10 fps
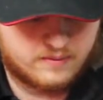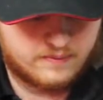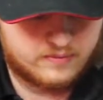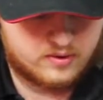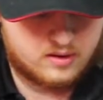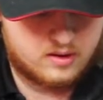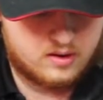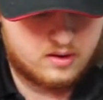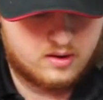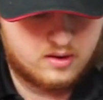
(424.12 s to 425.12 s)

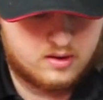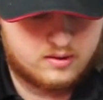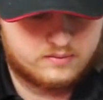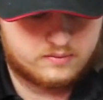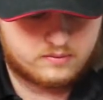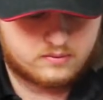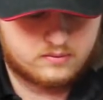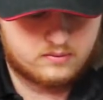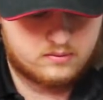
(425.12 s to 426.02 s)
[no speech]